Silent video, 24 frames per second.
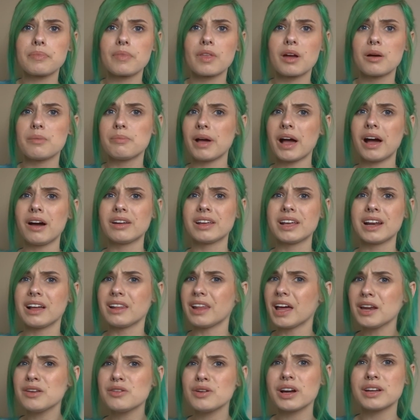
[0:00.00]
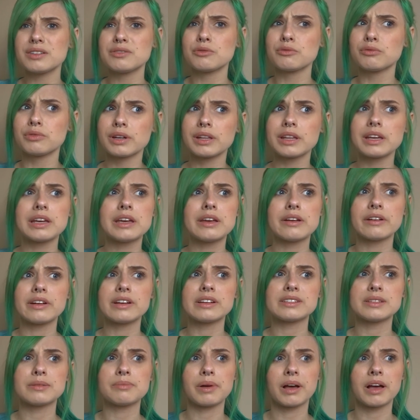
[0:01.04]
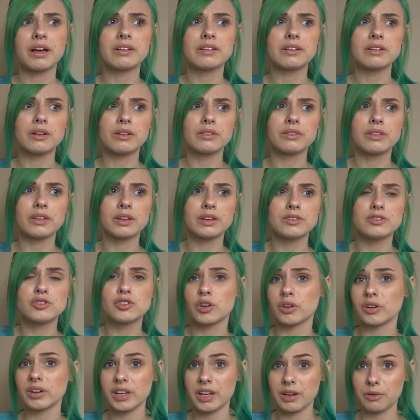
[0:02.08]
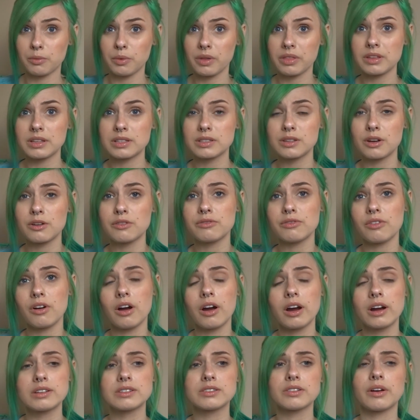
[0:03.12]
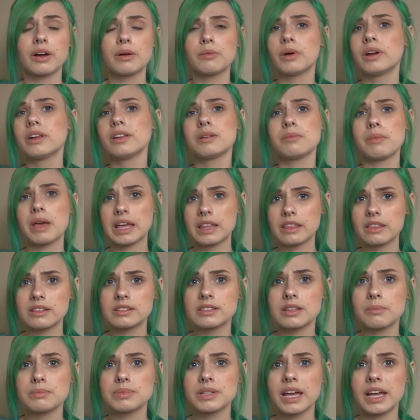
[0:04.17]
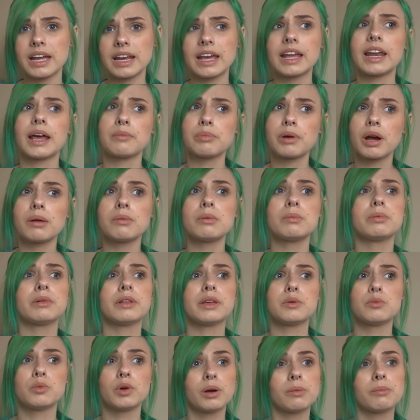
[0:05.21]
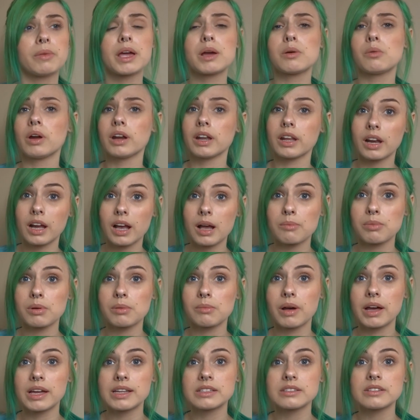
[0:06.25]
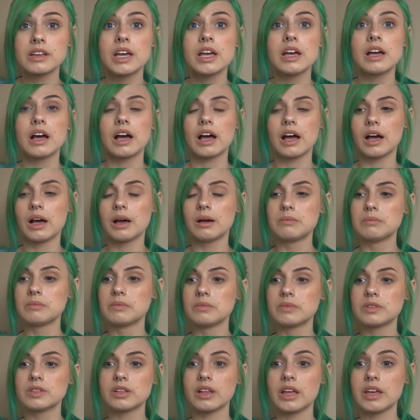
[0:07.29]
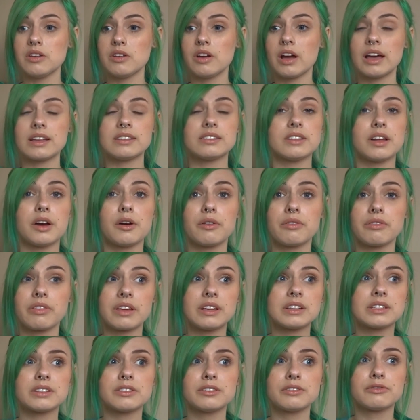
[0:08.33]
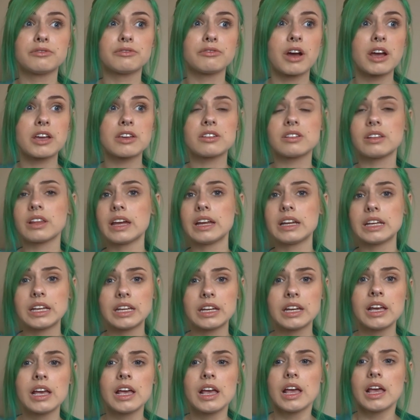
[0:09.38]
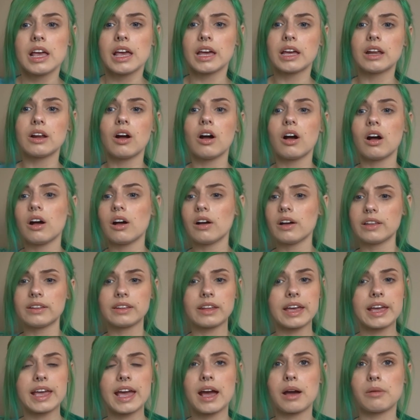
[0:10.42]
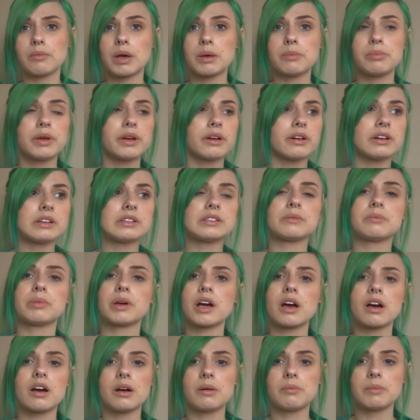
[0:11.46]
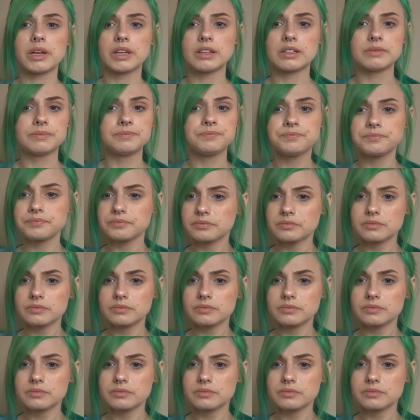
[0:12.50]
about it, a lot of you guys are really curious about the journey with it so far, so I wanted to make this update, and I probably will make one in a couple months to let you guys know if things have regulated at all and like how my periods have become and